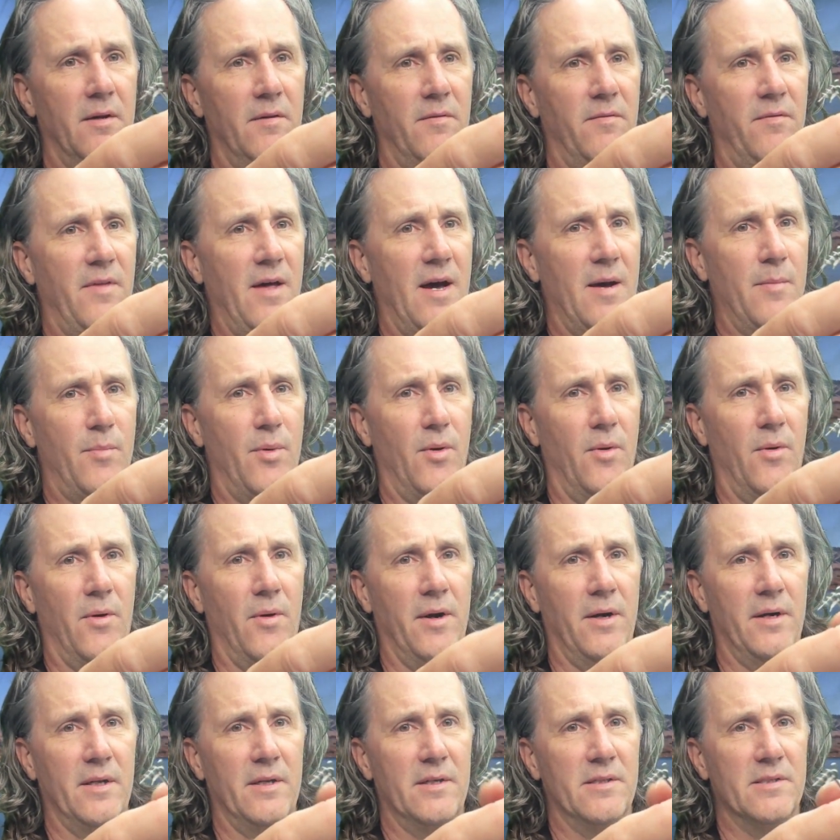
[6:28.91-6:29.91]
That
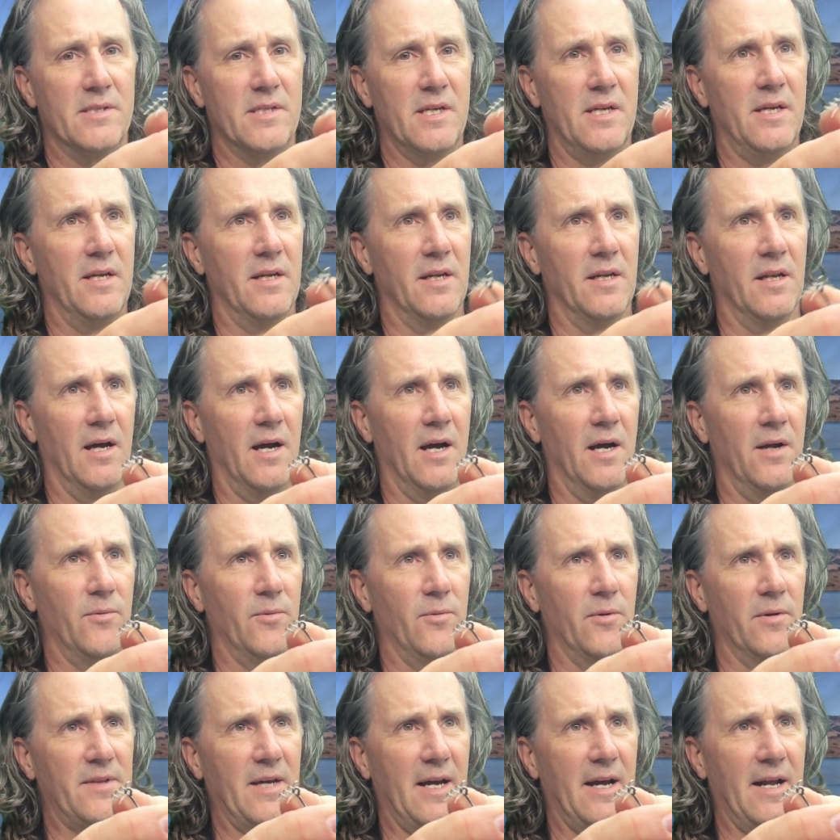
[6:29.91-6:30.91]
point is in line
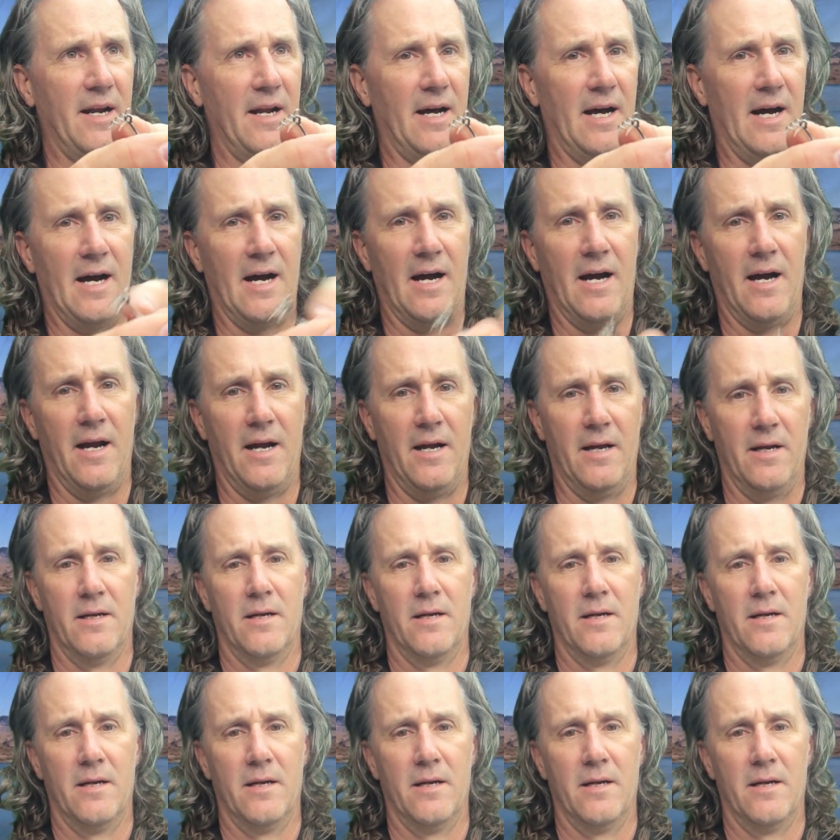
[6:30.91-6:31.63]
with that eye.